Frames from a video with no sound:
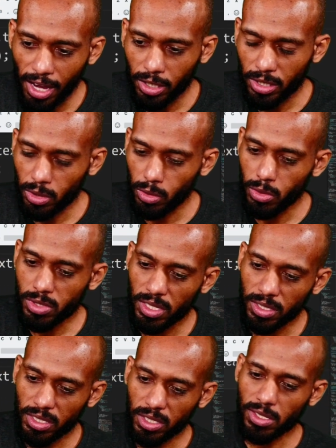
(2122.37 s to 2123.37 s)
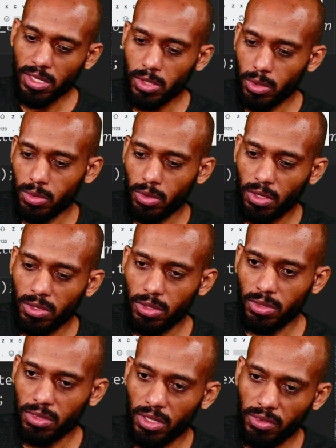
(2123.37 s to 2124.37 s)
use the text controller to
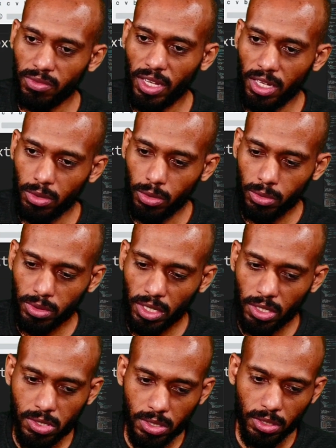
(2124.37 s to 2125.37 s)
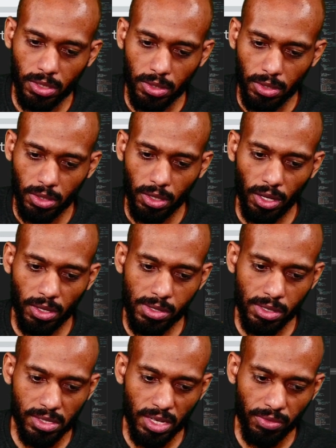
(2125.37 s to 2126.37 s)
retrieve the new text and
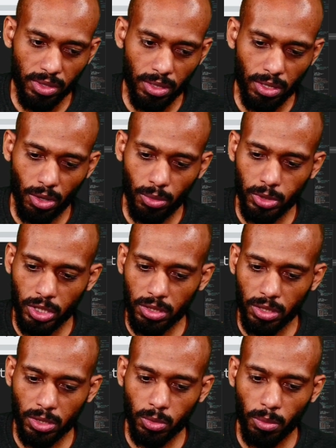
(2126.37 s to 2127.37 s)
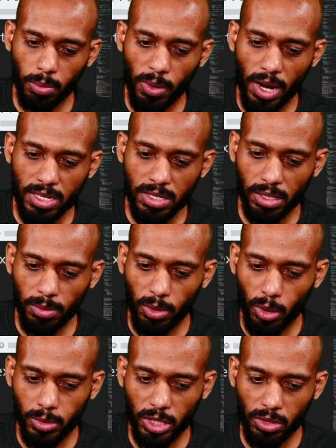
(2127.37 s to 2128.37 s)
save it in the object. It will pass the
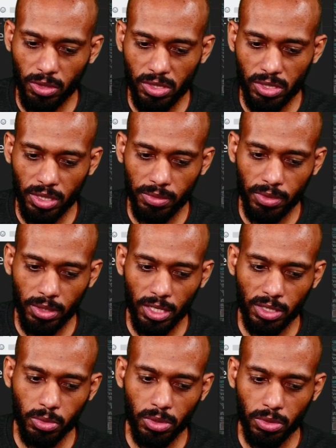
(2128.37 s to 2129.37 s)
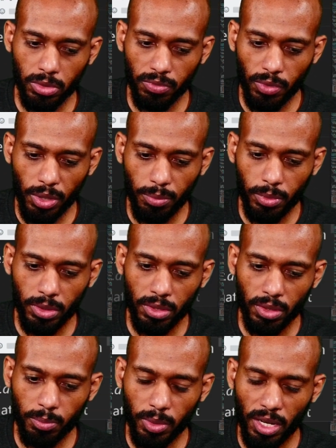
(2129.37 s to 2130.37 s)
object to the server. It will notify
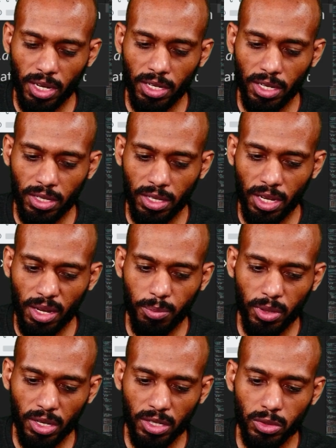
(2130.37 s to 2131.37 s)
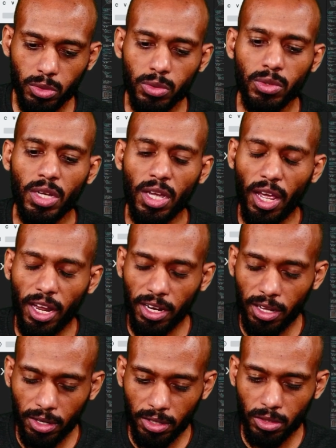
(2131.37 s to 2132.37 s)
the parent to
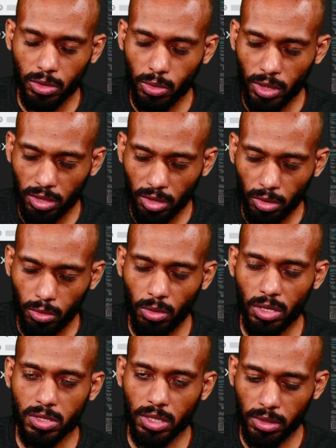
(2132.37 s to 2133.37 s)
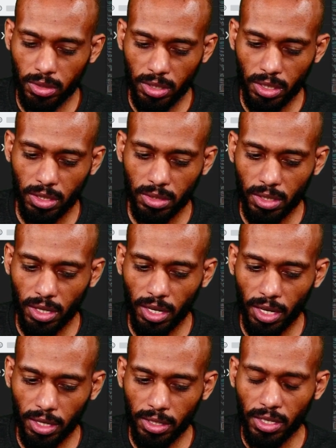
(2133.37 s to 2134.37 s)
get a new list and re-render
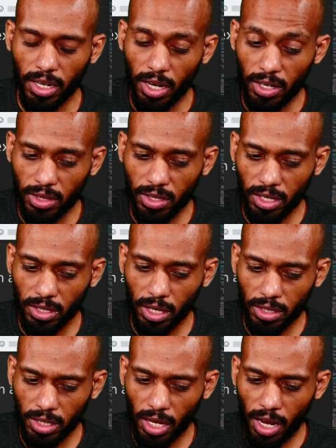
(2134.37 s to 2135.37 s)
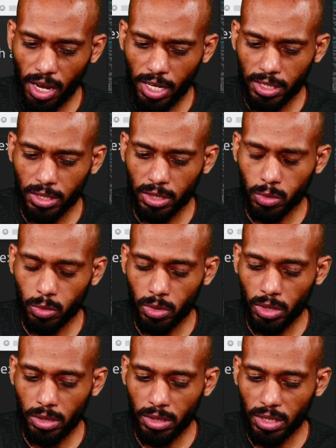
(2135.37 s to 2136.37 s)
again. Then and it will